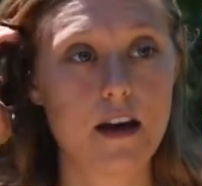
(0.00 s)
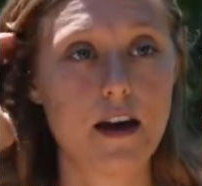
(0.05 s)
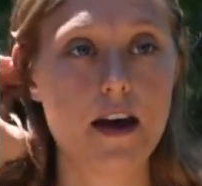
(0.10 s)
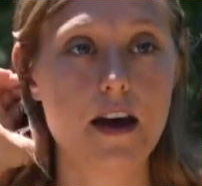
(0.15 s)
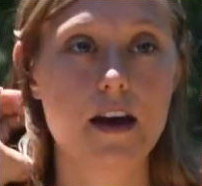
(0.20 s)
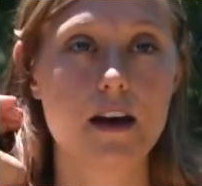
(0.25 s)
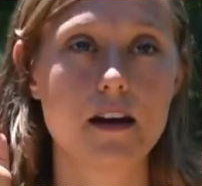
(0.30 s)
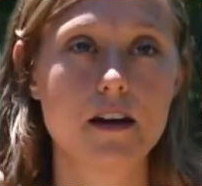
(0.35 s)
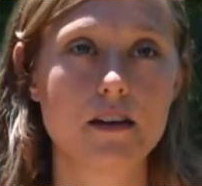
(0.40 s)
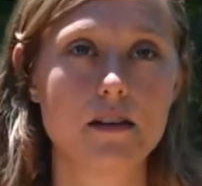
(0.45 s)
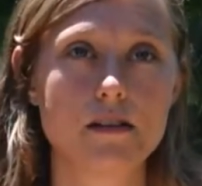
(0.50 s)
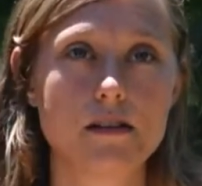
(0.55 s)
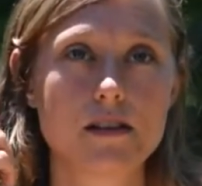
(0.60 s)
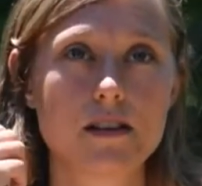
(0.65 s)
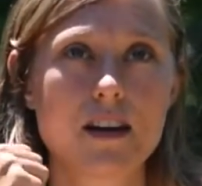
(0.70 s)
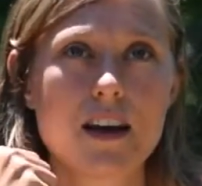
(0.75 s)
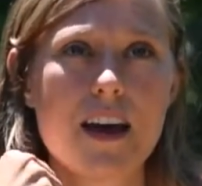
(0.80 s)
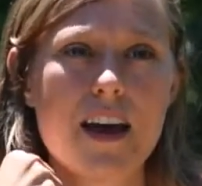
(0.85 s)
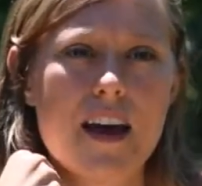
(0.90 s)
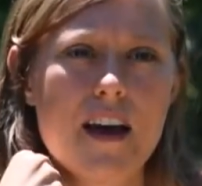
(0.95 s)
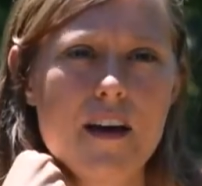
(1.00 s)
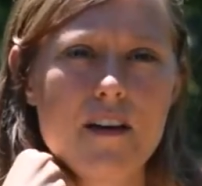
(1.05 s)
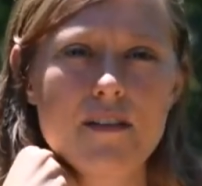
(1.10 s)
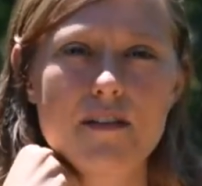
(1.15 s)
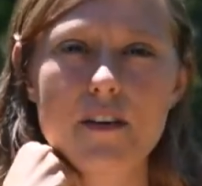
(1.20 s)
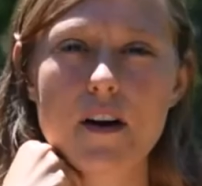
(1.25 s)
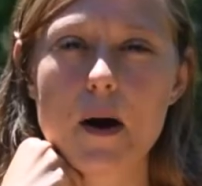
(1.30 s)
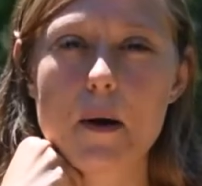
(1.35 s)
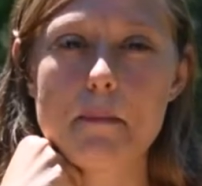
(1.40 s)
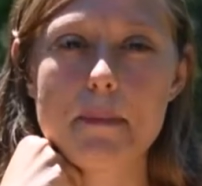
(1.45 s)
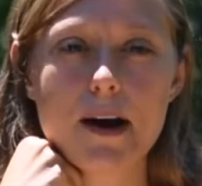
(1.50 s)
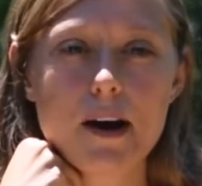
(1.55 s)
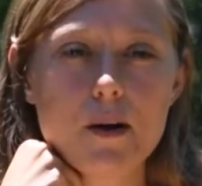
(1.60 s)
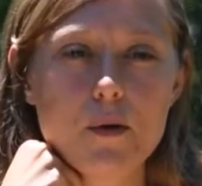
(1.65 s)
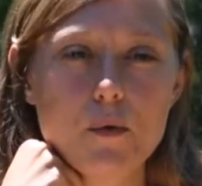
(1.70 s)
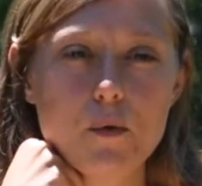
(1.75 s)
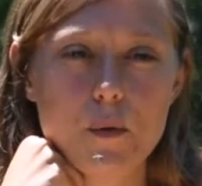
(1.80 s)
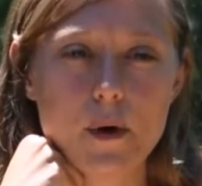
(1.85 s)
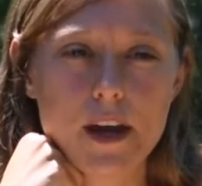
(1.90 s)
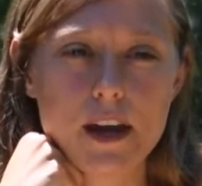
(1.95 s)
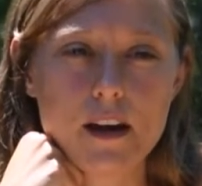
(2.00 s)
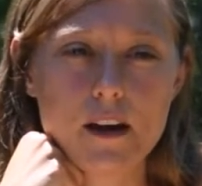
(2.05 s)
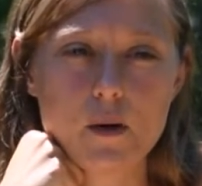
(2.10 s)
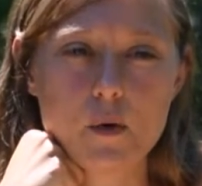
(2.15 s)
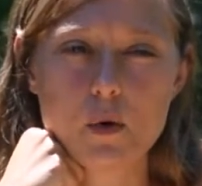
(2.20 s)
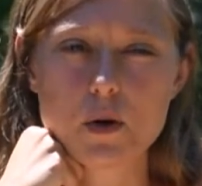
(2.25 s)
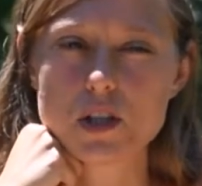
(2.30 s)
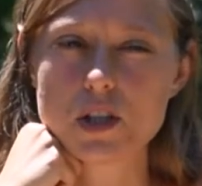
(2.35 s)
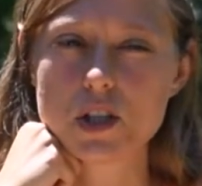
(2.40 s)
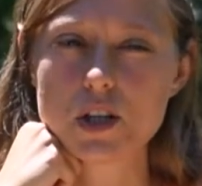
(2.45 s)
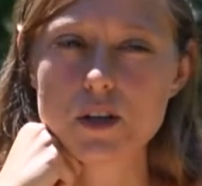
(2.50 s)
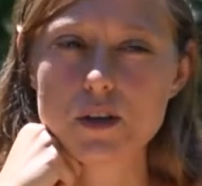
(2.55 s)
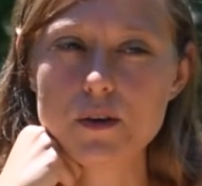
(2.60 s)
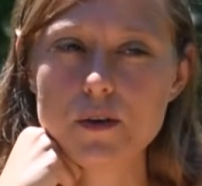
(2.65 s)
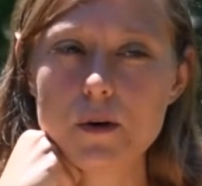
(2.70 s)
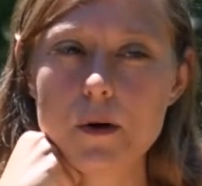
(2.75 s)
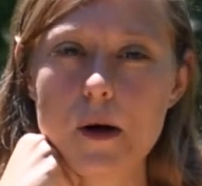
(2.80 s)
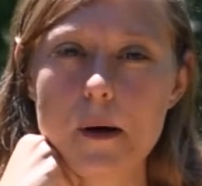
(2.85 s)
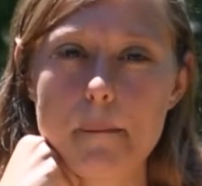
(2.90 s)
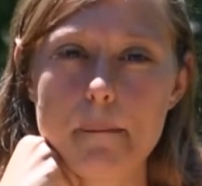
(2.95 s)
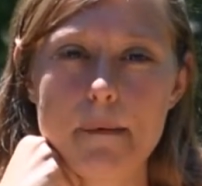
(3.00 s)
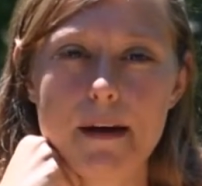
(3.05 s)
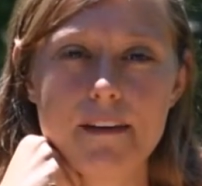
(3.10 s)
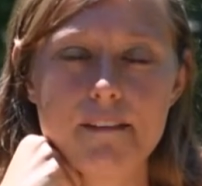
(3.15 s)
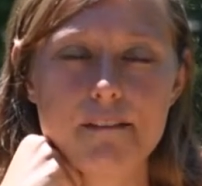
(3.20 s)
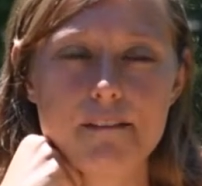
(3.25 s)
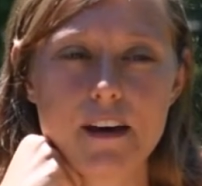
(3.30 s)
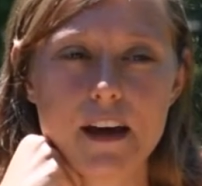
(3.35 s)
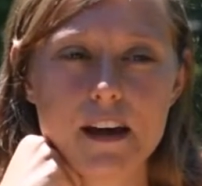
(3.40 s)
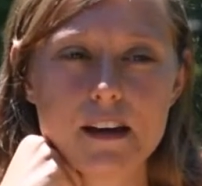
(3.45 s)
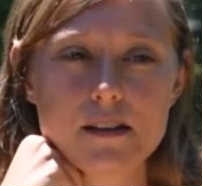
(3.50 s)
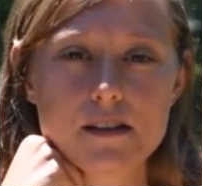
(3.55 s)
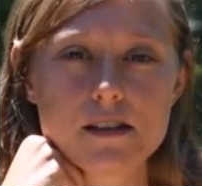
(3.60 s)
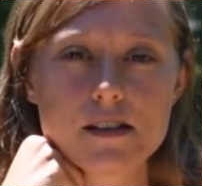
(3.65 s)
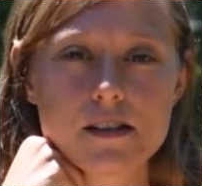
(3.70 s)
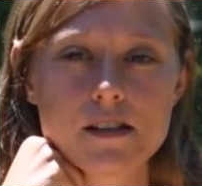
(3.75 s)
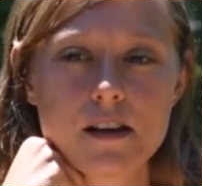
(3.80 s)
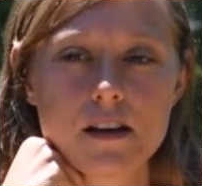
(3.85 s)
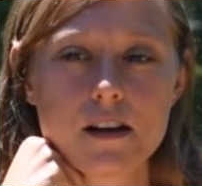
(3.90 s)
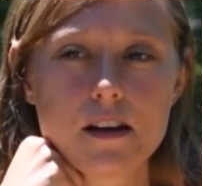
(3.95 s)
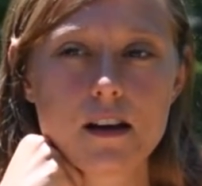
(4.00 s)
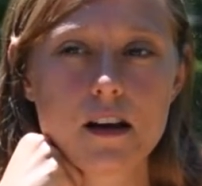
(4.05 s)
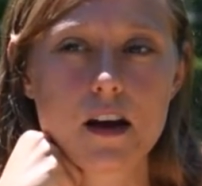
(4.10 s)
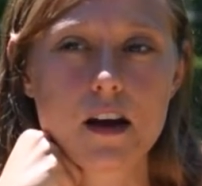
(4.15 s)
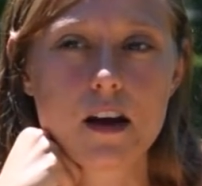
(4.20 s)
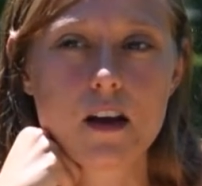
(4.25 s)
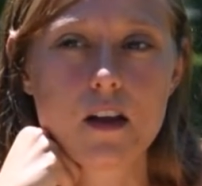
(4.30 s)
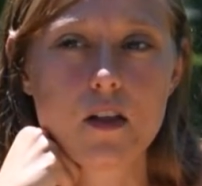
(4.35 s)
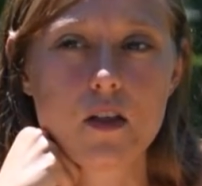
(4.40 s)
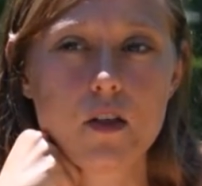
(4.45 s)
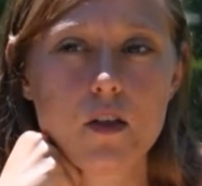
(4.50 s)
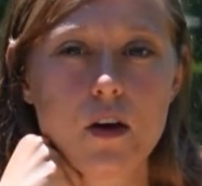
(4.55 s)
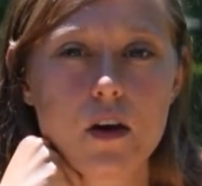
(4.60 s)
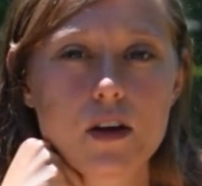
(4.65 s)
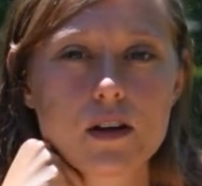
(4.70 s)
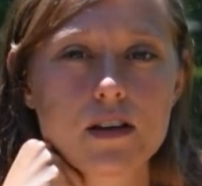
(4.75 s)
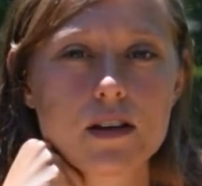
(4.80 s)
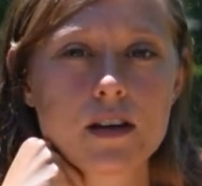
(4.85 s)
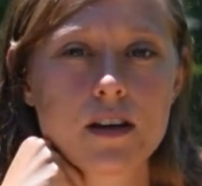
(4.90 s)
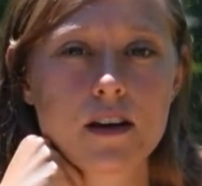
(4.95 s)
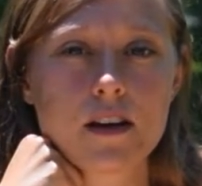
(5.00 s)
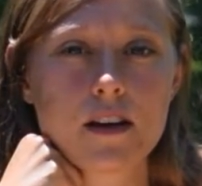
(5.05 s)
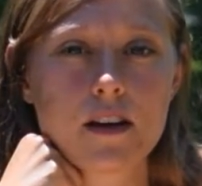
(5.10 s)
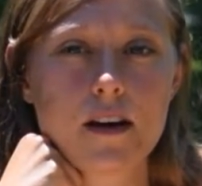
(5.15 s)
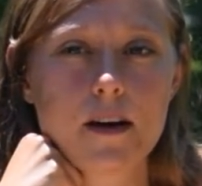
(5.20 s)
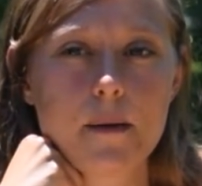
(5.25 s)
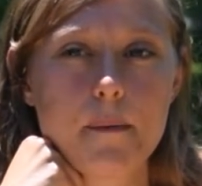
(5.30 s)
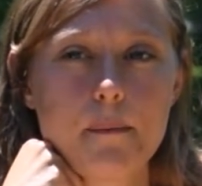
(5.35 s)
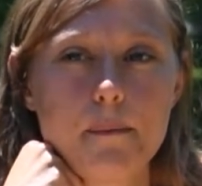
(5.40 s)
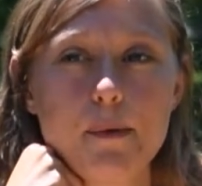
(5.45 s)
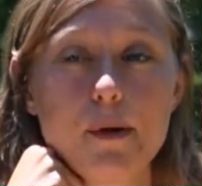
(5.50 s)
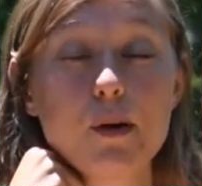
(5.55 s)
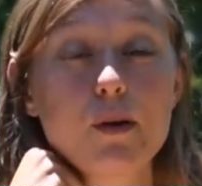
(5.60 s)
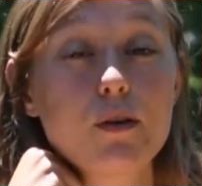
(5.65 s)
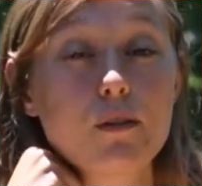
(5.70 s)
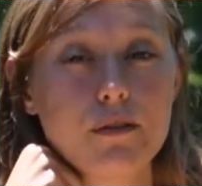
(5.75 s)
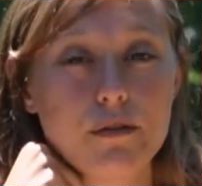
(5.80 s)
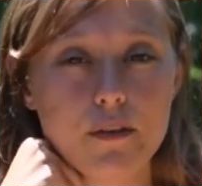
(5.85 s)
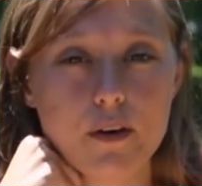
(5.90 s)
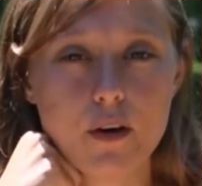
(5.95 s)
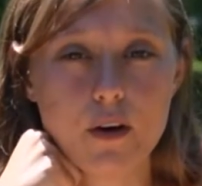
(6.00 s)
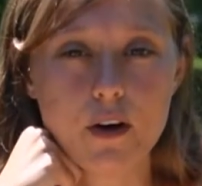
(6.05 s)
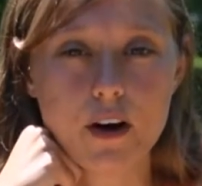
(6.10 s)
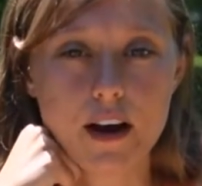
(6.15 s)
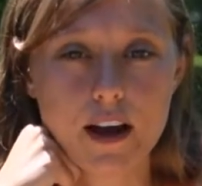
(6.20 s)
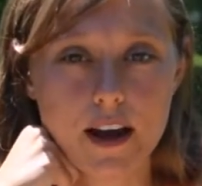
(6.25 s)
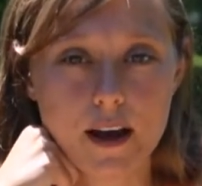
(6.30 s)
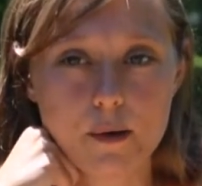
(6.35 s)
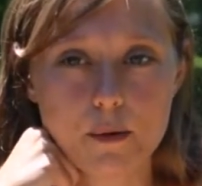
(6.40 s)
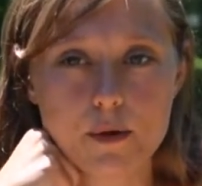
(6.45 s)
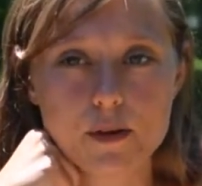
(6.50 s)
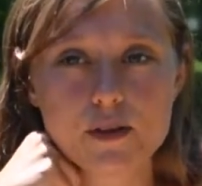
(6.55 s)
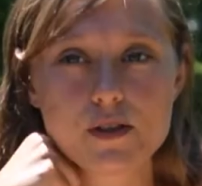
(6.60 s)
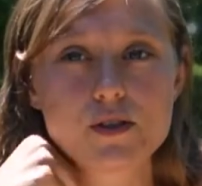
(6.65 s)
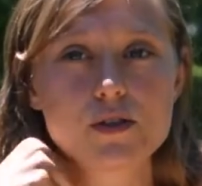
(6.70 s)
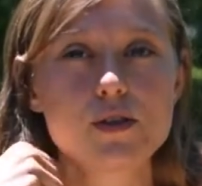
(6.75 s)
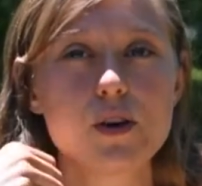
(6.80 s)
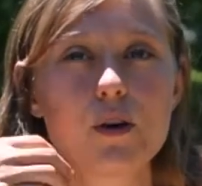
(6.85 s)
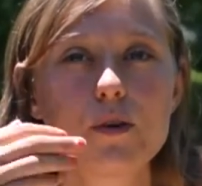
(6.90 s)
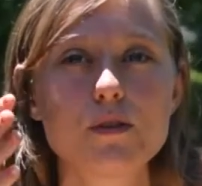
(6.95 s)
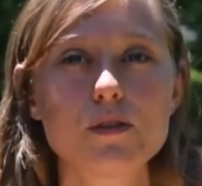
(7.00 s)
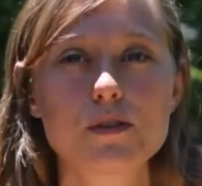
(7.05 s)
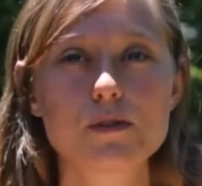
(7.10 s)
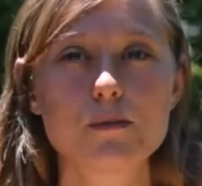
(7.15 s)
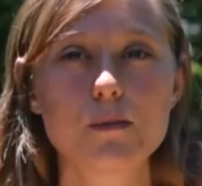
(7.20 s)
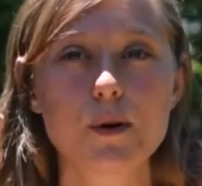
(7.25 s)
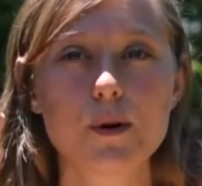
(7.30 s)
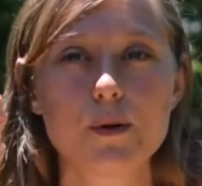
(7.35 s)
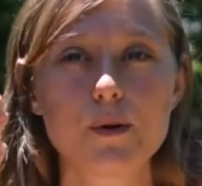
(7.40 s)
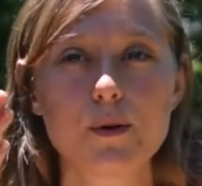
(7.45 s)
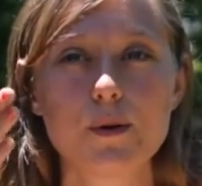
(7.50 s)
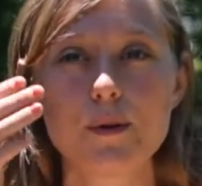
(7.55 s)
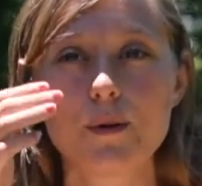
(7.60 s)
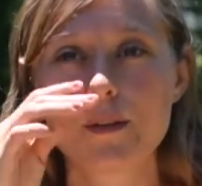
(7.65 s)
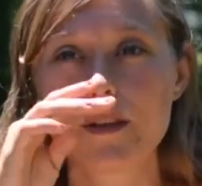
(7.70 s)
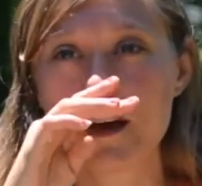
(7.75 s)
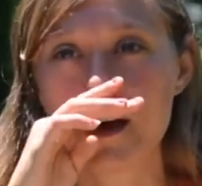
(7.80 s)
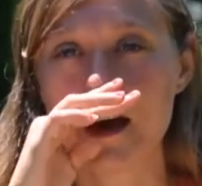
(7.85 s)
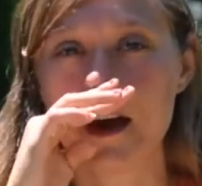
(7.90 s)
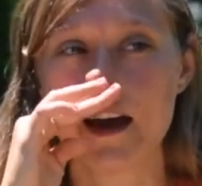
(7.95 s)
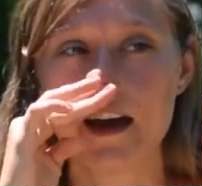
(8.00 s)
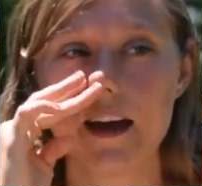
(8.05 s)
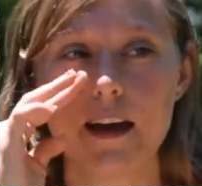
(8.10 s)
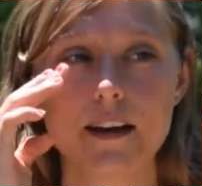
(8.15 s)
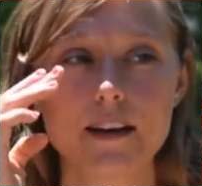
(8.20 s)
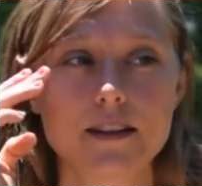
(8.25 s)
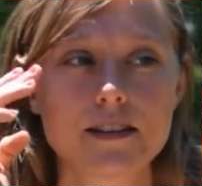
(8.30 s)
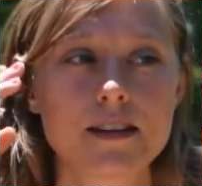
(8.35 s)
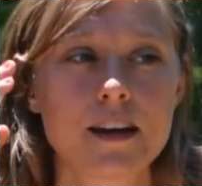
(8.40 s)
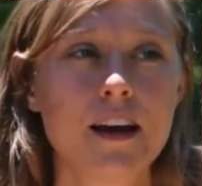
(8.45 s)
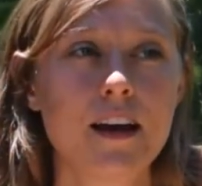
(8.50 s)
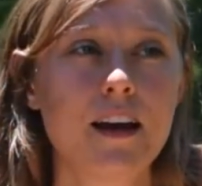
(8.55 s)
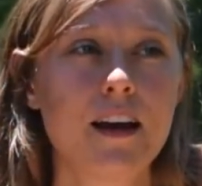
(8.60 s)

And for about a week or two, my face looked beautiful. It was so smooth, and